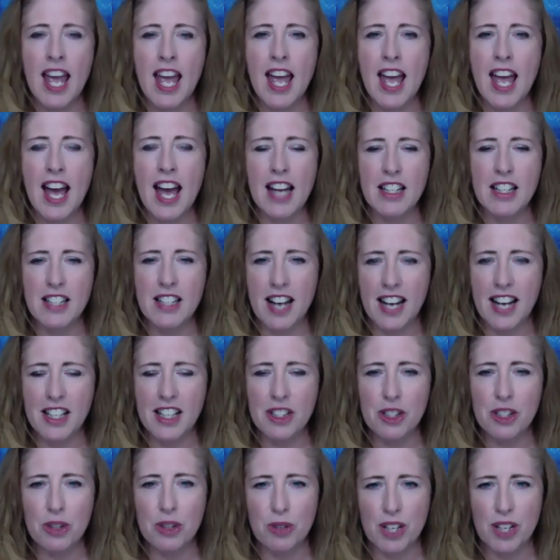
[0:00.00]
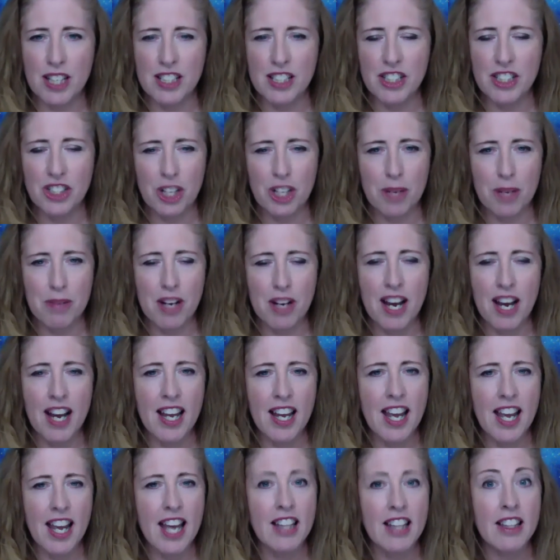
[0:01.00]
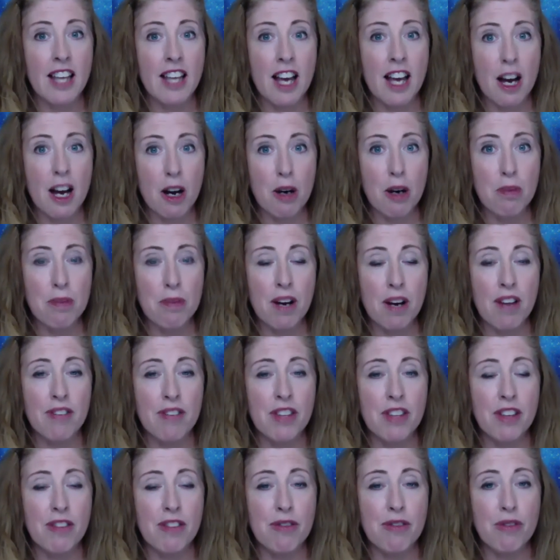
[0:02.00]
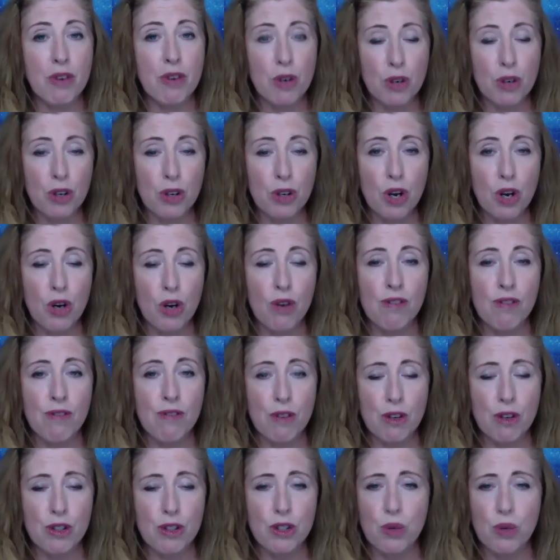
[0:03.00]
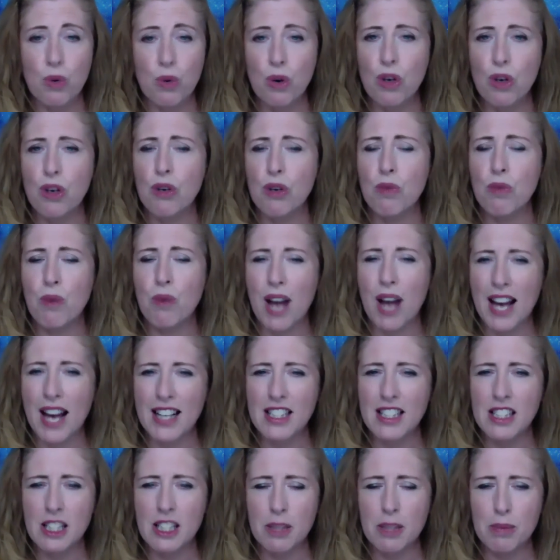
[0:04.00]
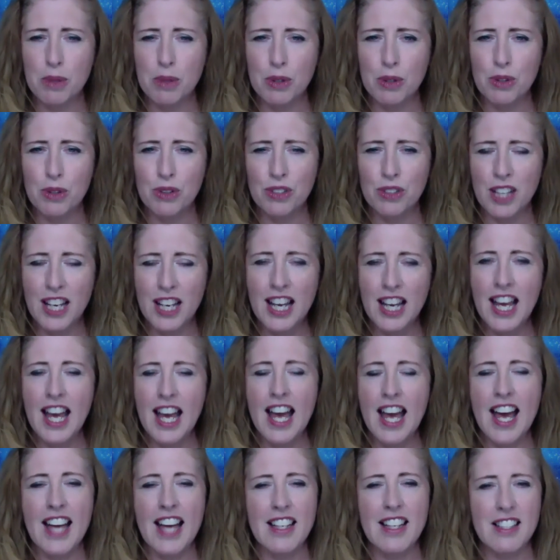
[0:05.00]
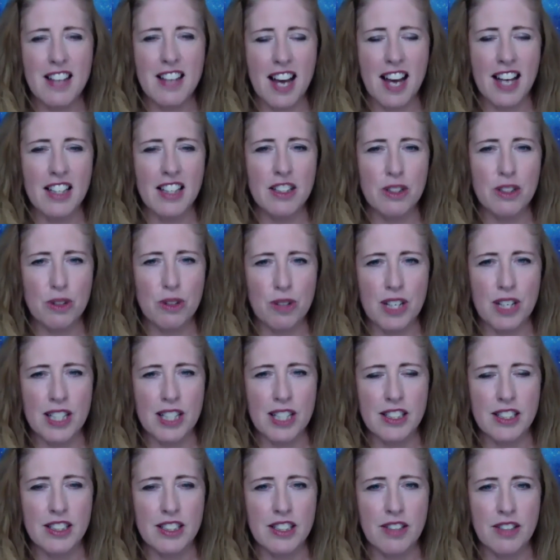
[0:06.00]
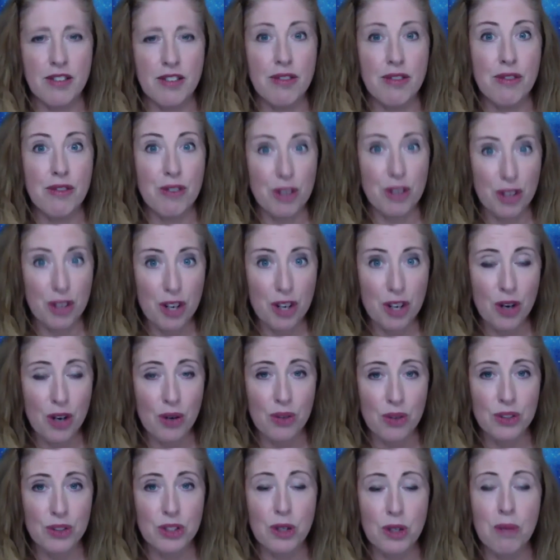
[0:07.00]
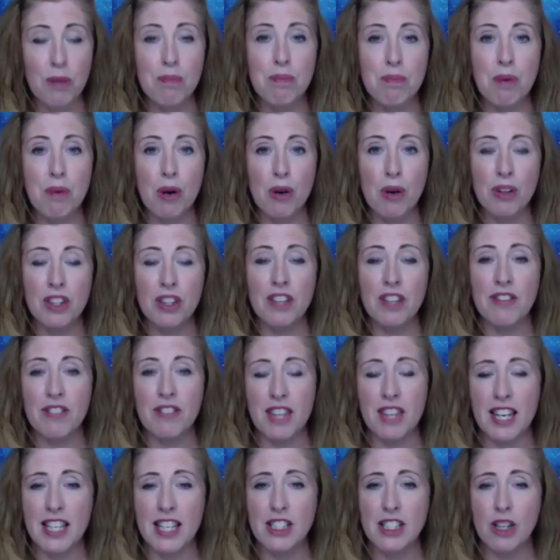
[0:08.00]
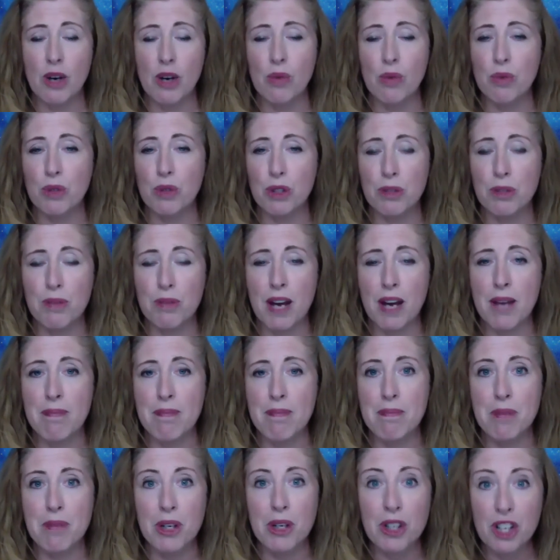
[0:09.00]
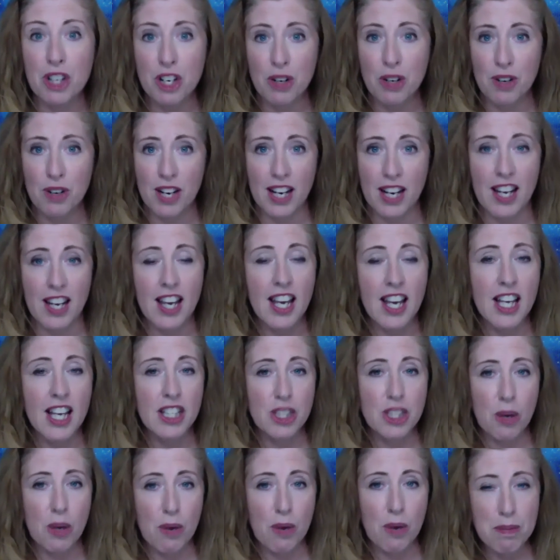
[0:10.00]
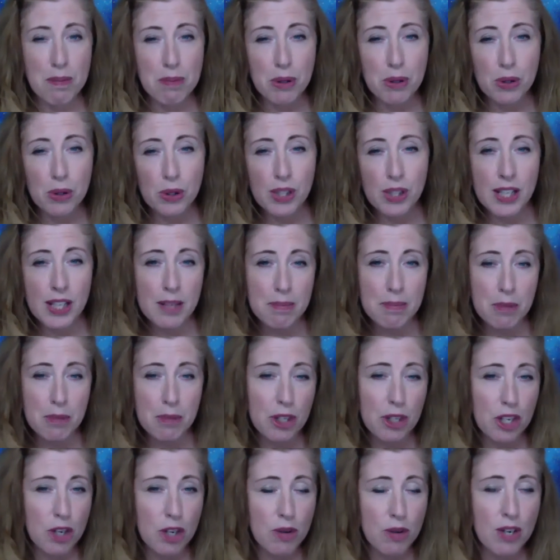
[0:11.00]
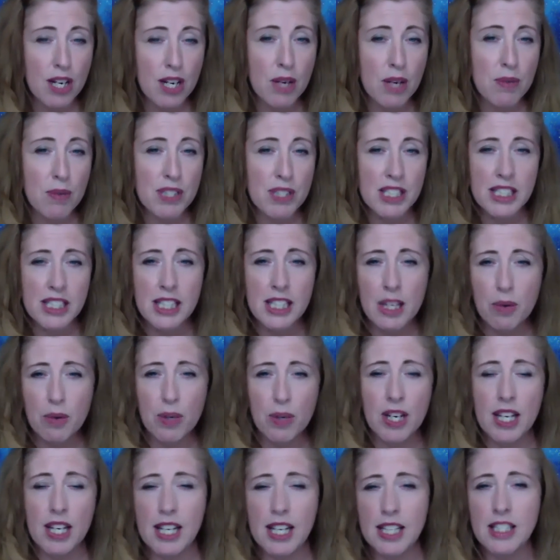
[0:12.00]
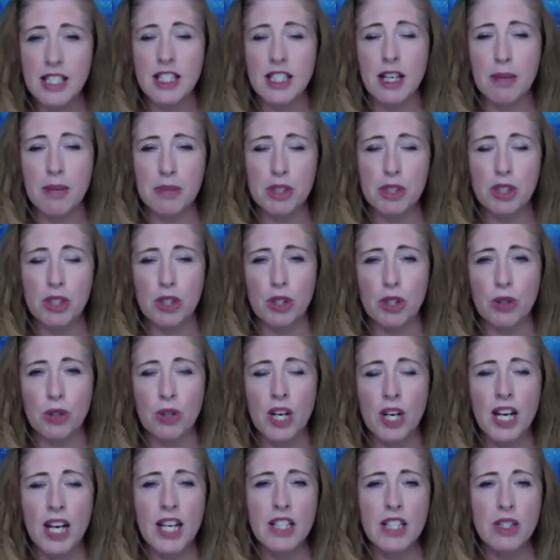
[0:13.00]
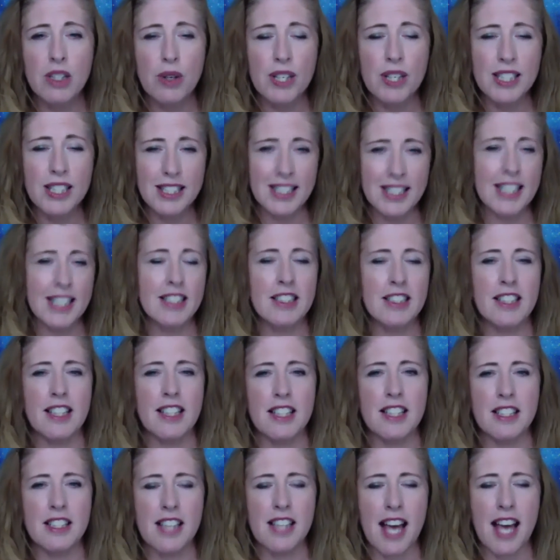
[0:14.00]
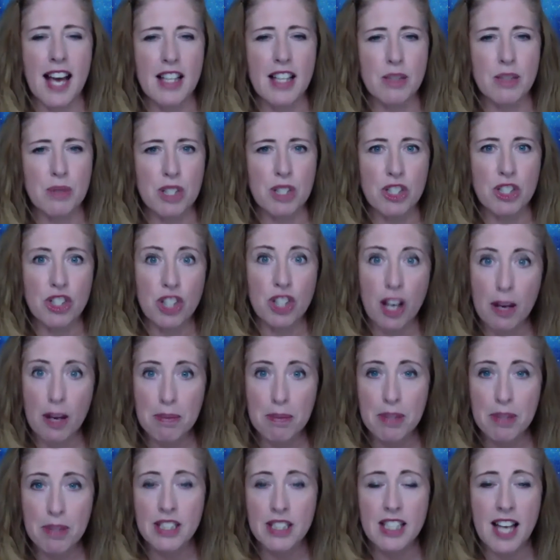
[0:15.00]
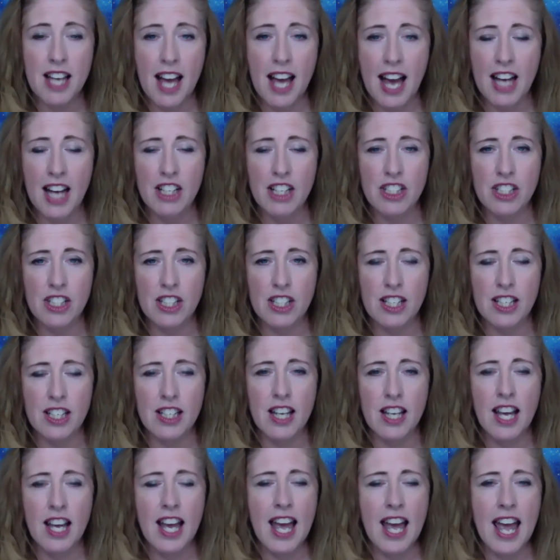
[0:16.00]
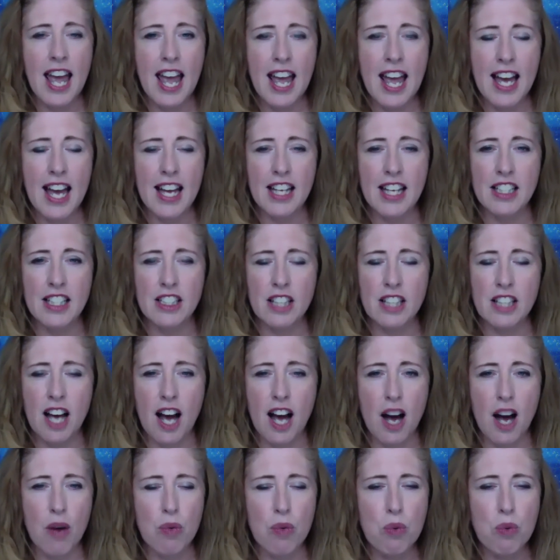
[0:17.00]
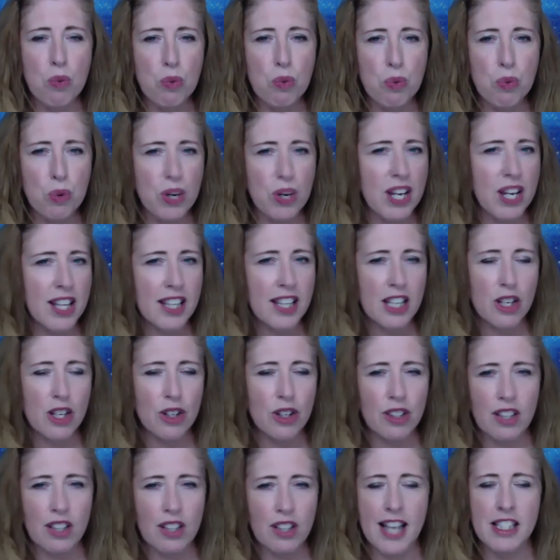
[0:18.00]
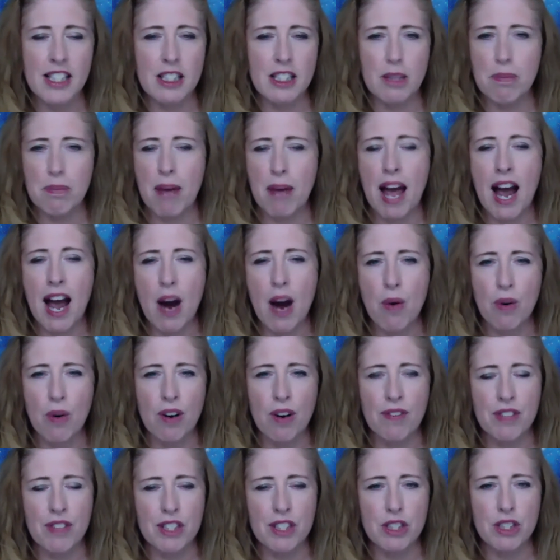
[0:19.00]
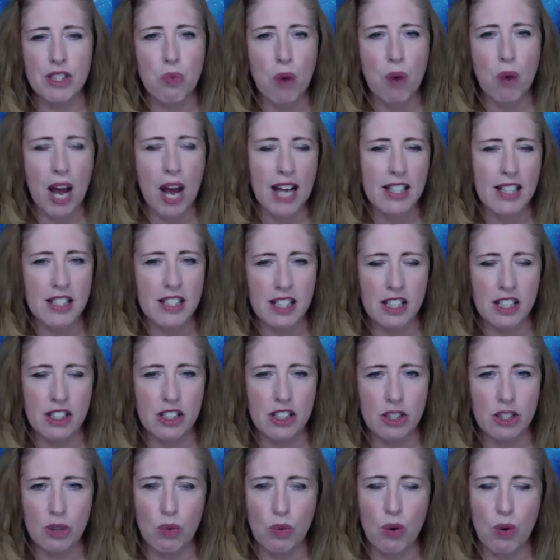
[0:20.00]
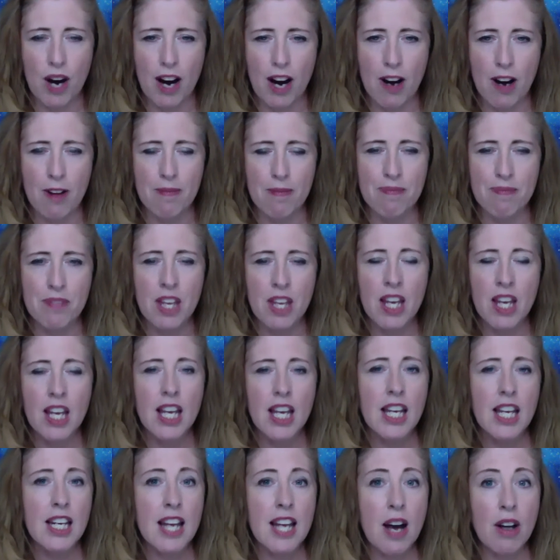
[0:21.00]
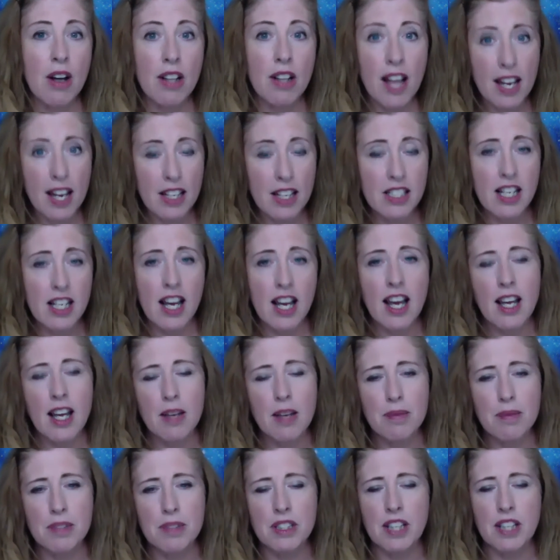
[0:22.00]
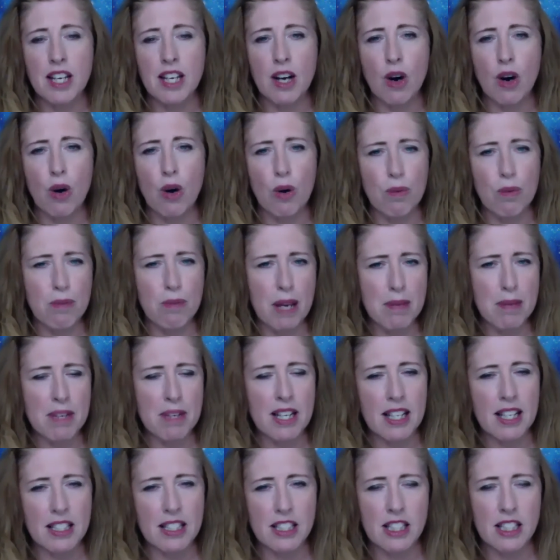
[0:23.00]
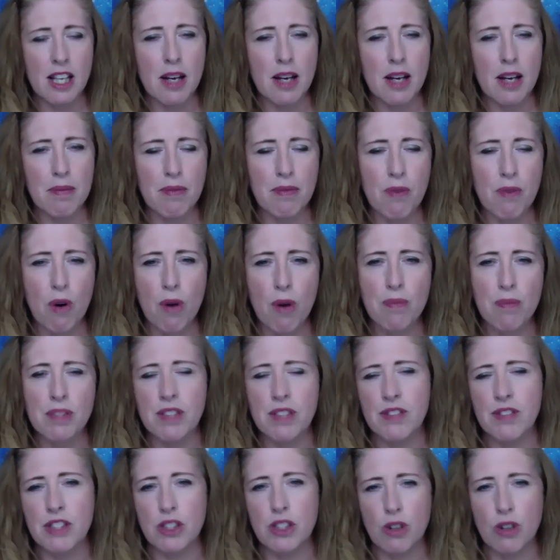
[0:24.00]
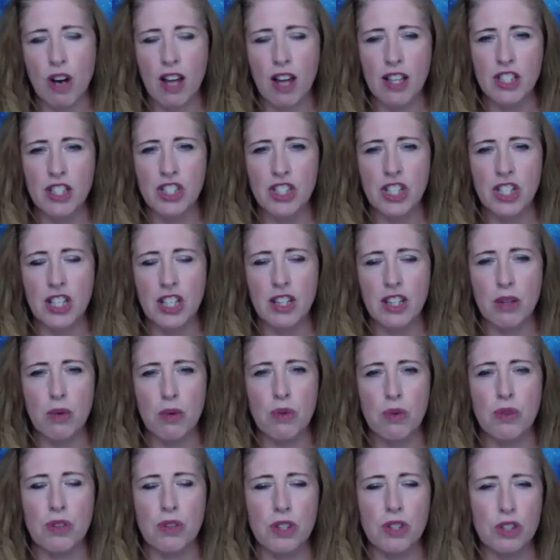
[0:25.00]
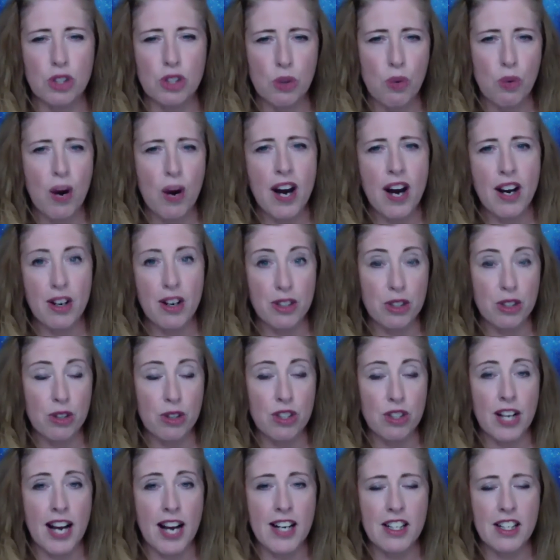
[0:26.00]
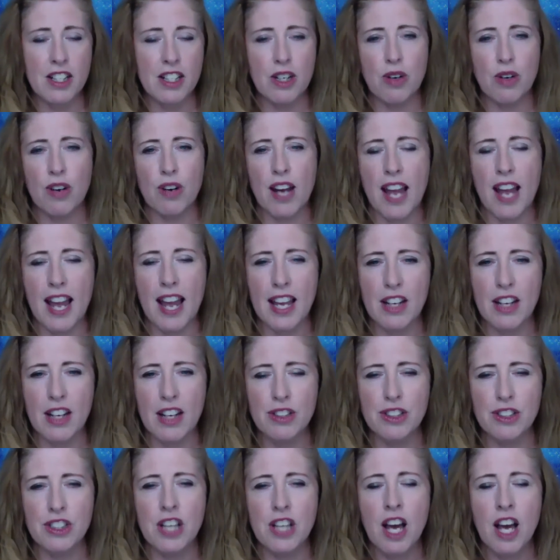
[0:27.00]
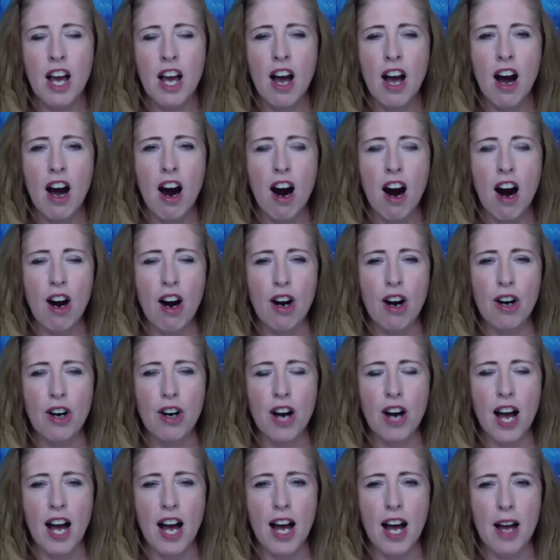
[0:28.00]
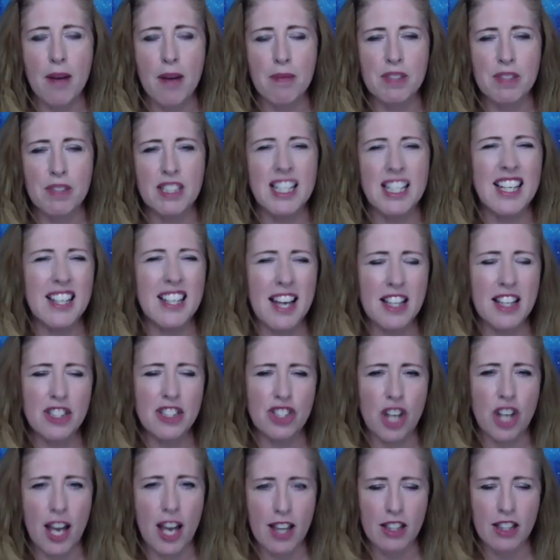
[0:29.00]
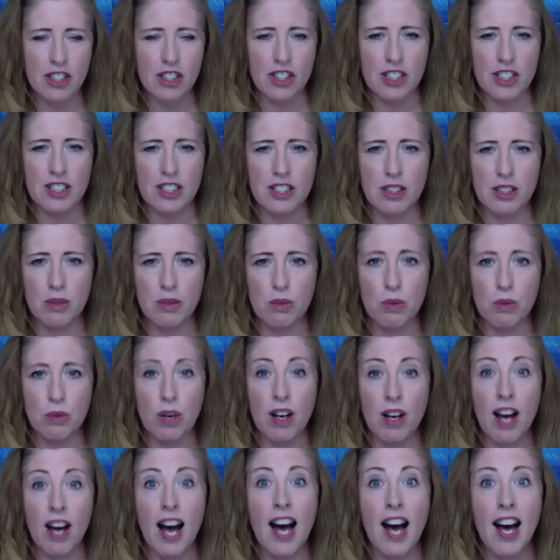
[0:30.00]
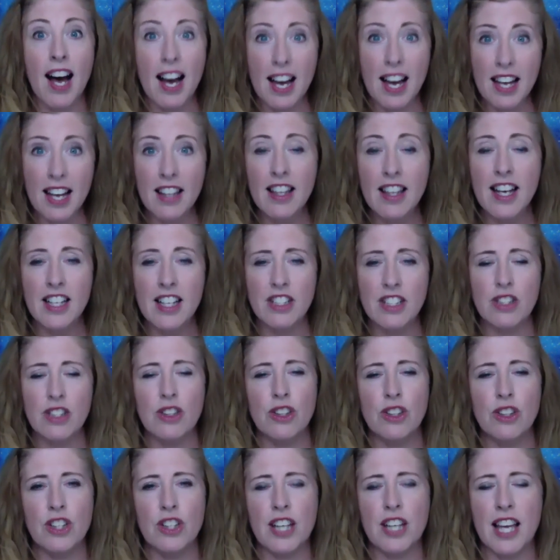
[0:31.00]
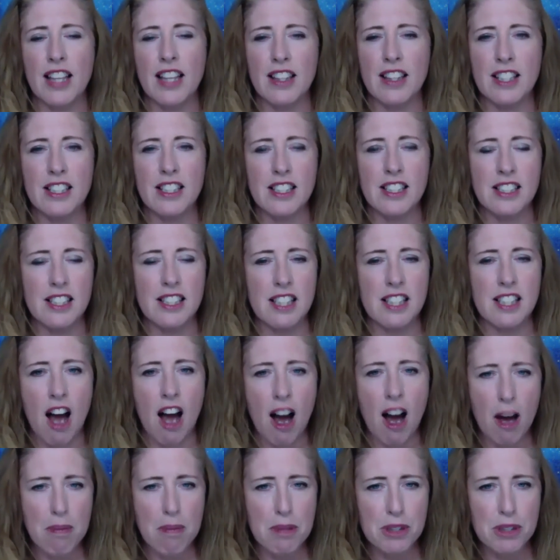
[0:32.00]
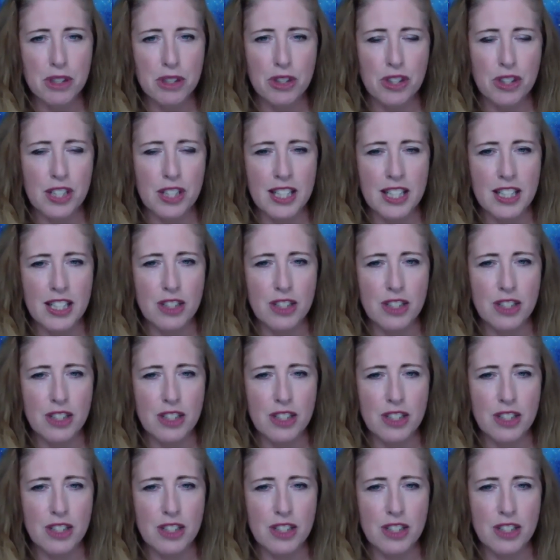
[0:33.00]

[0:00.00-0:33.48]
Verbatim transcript: at nine degrees Gemini and the help of the Virgo first quarter waxing moon at nine degrees Virgo. So both of these are ruled by Mercury. So we pull in Mercury, we see what he's up to to assist us as we jump into action and uh, really utilize the power of this waxing square. Now, a lot of times, or maybe in some forms of astrology, the, the squares or 90 degree angles are um, seen as challenges. Well, I like to look at this as an opportunity